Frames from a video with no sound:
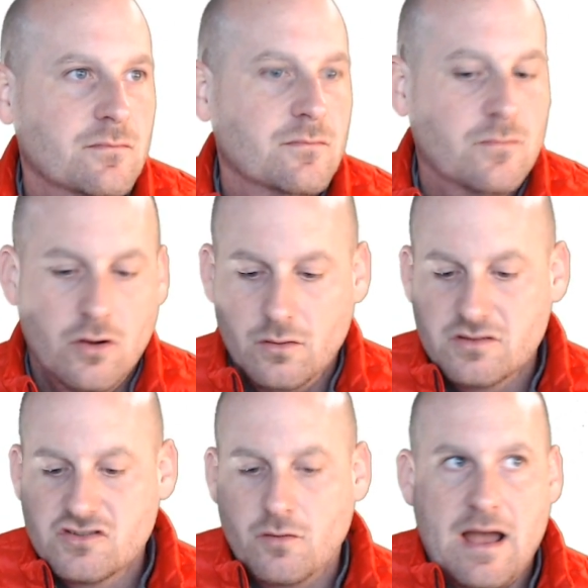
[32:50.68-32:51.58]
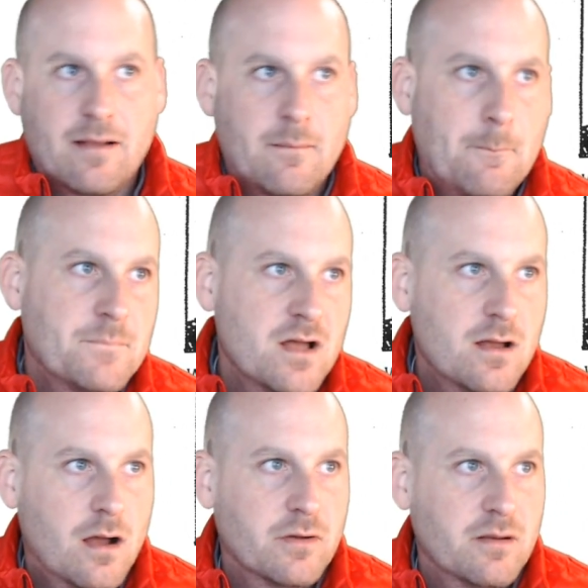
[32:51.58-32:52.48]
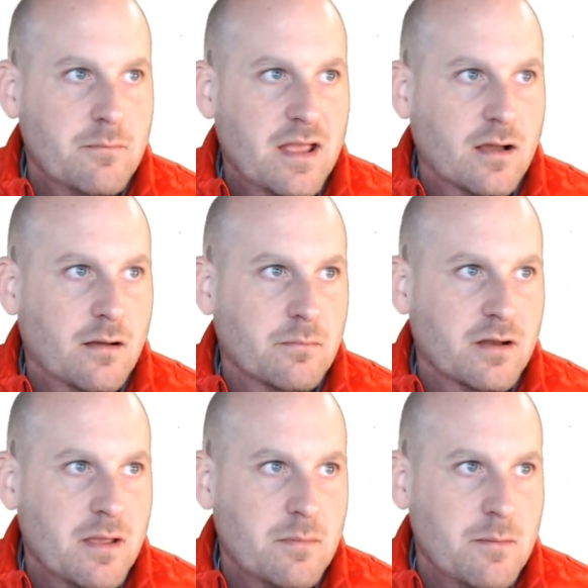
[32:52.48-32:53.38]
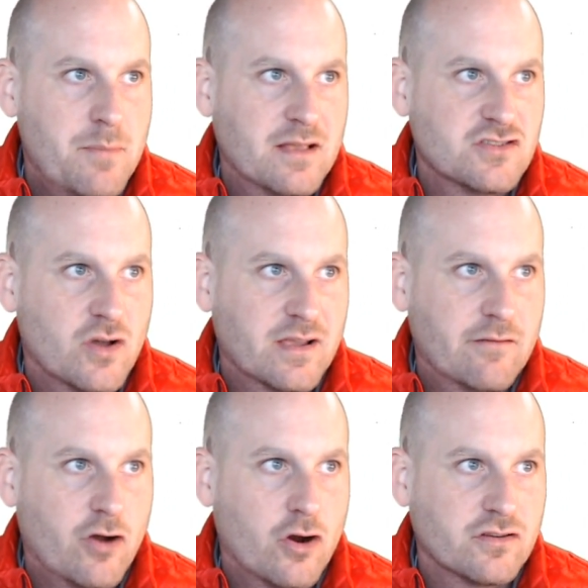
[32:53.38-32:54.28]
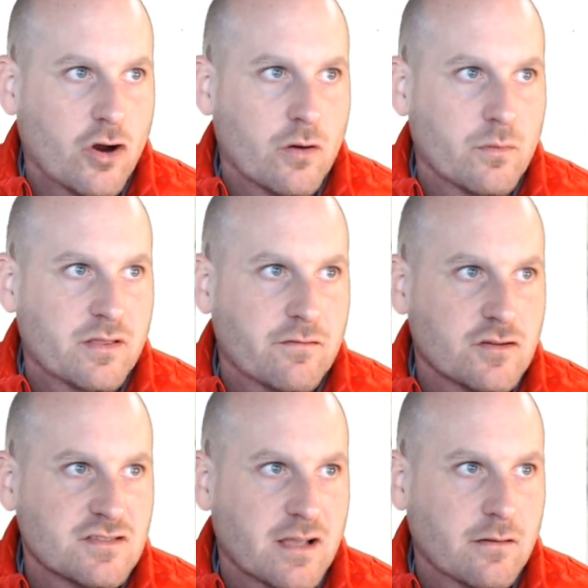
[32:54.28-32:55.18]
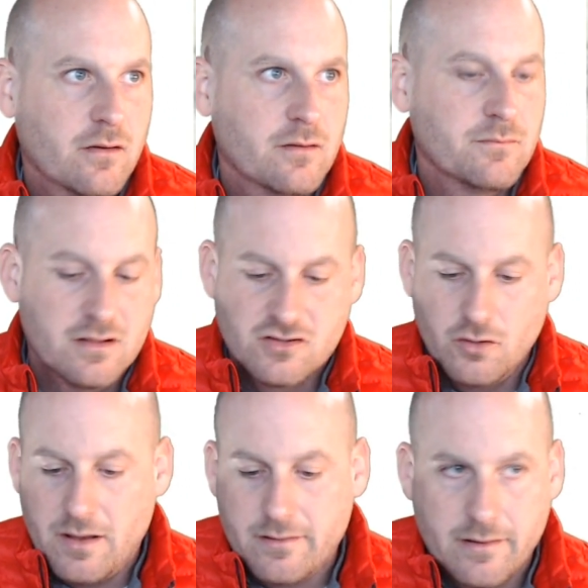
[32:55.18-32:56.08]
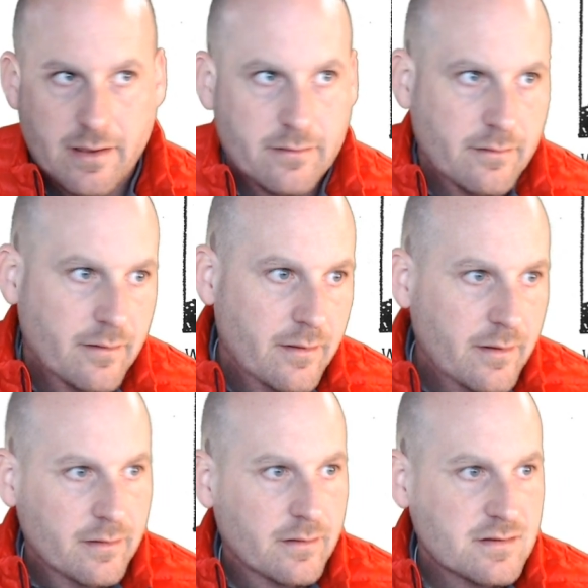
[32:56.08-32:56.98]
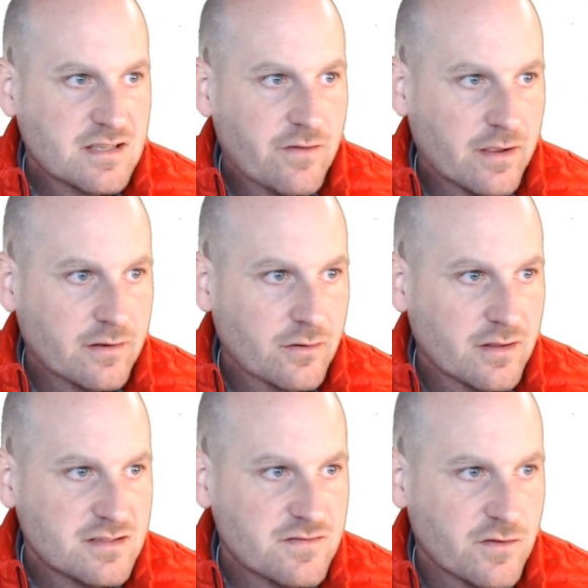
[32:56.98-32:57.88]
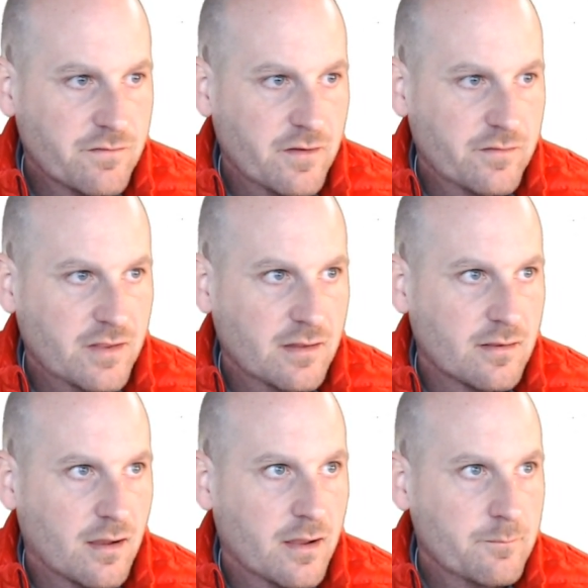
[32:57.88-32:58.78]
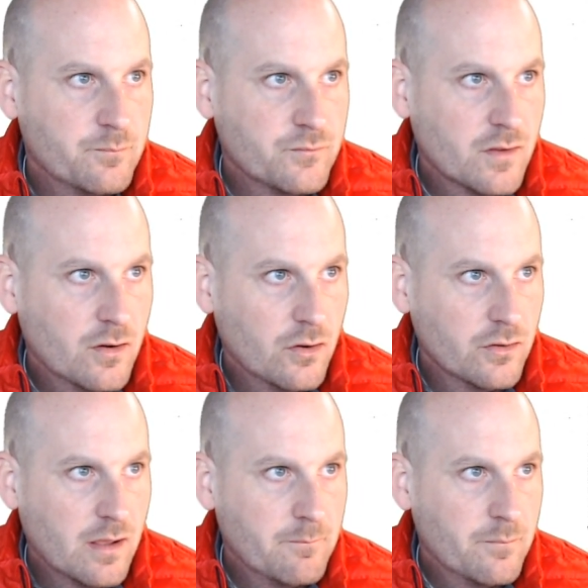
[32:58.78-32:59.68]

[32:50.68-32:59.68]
hold on, let's go back. I'm gonna make me big so I can have a heart-to-heart with you for a second. Oh, let's go back again. Let's see if I can do this for the 15th time. Hold on.